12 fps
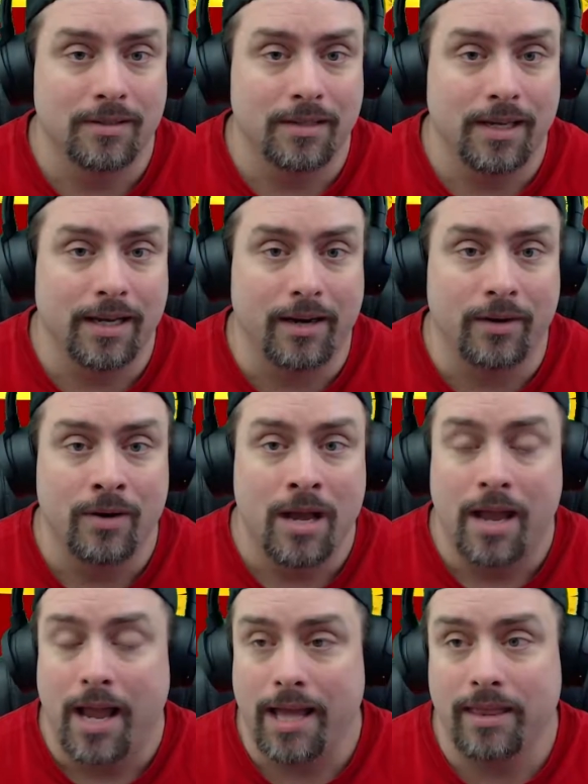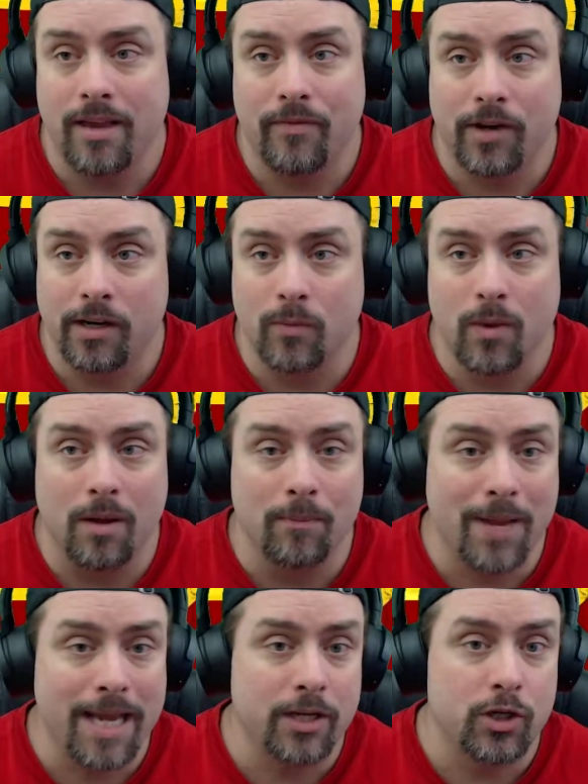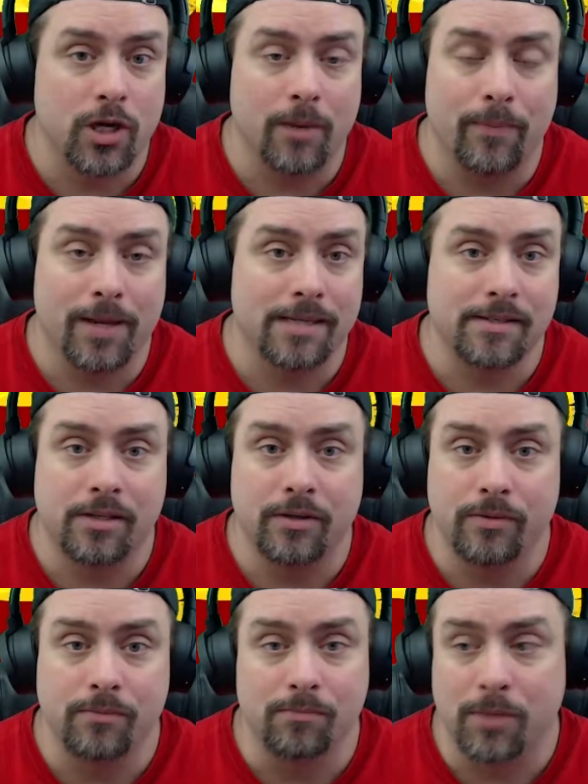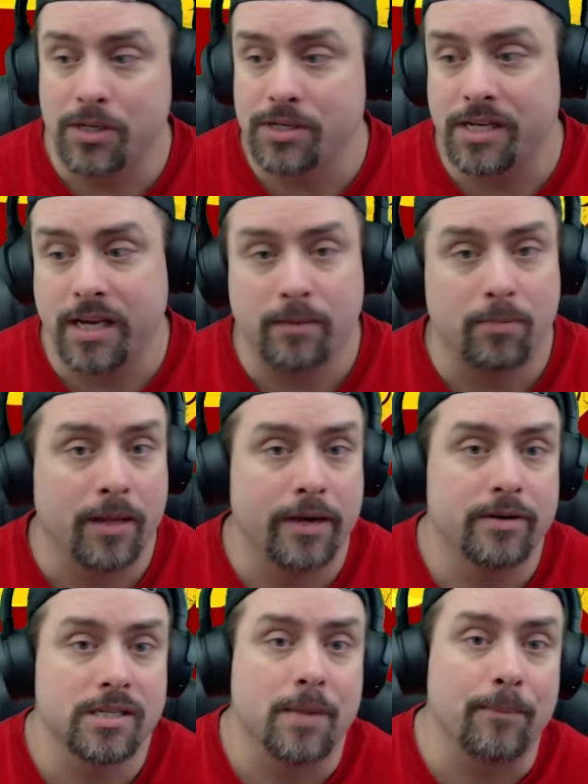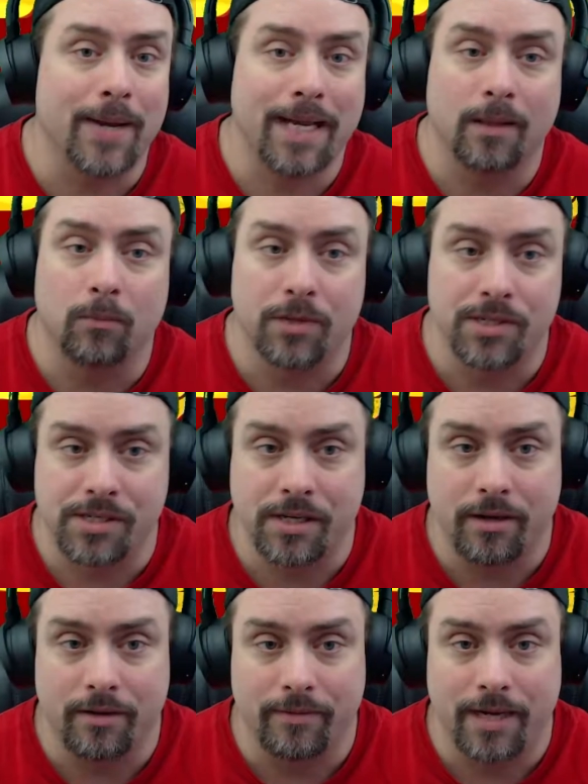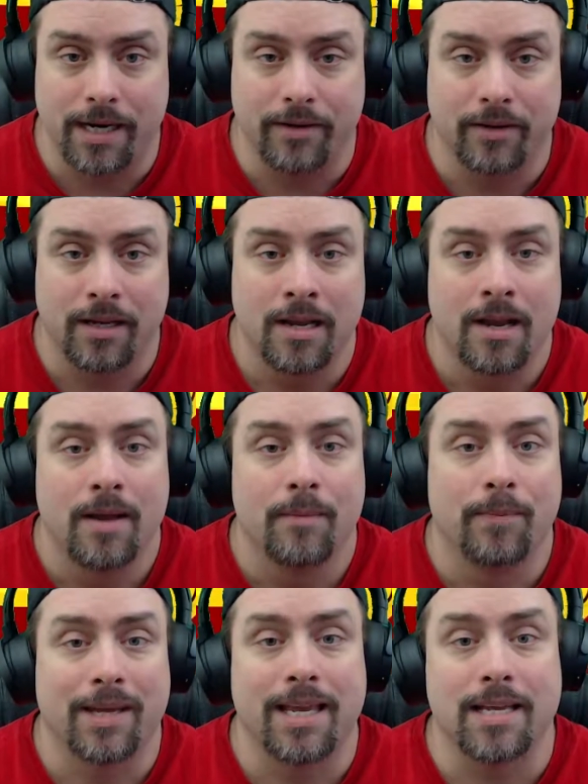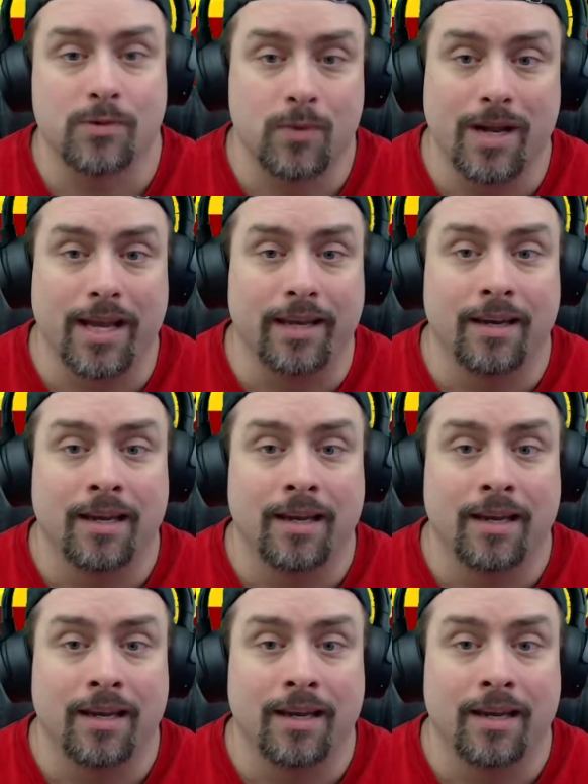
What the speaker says: And they very well may jump onto Mercy and play her as a battle Mercy all around. But guess what?